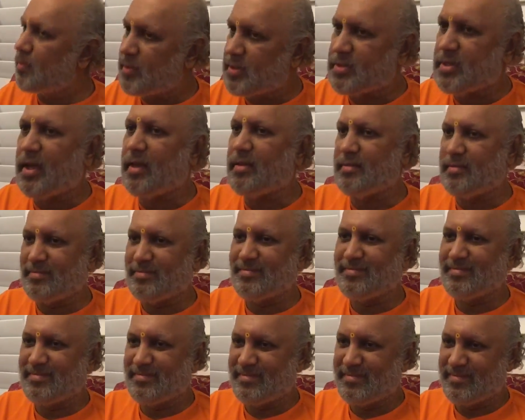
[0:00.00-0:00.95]
prasad.
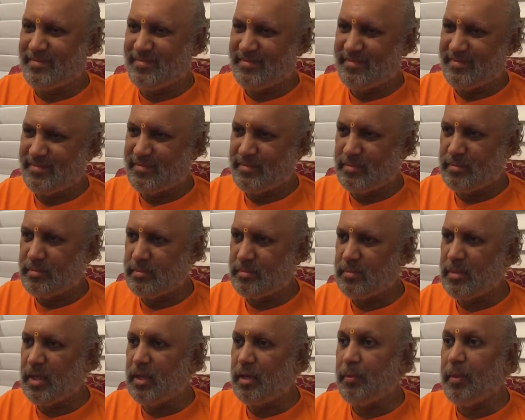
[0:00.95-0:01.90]

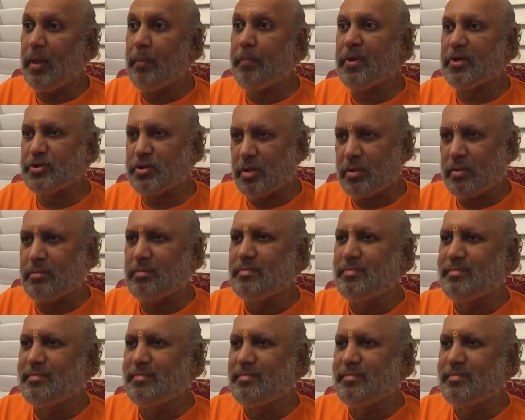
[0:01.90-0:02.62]
It will be a pressure.